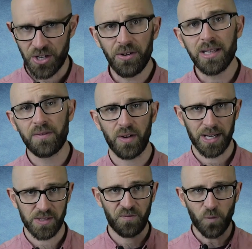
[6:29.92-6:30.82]
During the
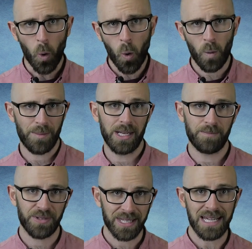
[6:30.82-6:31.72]
fight, four
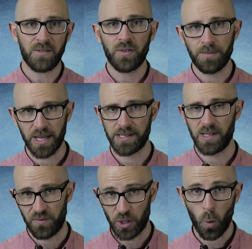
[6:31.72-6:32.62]
women plead for
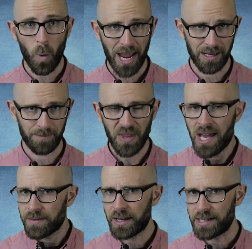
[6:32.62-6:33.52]
mercy for Gawain.
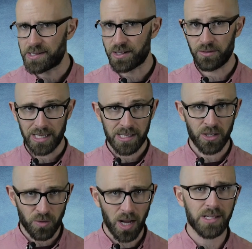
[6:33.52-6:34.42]
The knights agree
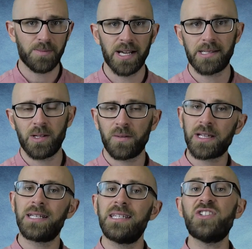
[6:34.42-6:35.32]
to grant mercy on
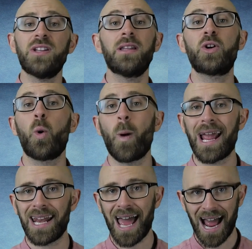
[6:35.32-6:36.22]
the condition that
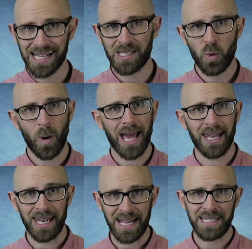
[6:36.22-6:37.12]
Gawain has to
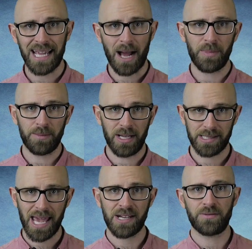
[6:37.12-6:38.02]
wear Lady
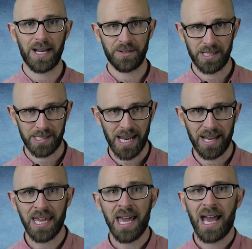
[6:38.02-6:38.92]
Ablamar's head around his
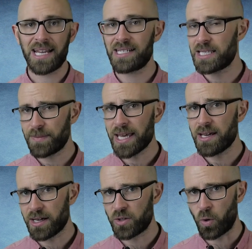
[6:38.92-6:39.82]
neck and display
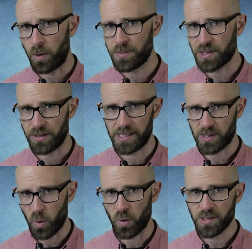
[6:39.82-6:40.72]
her corpse on his
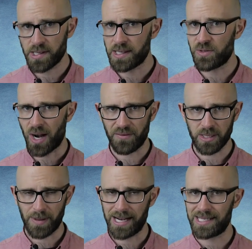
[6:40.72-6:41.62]
horse as he
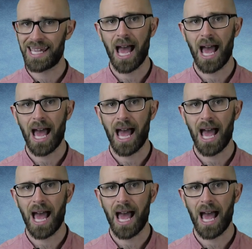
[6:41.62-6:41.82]
travels back to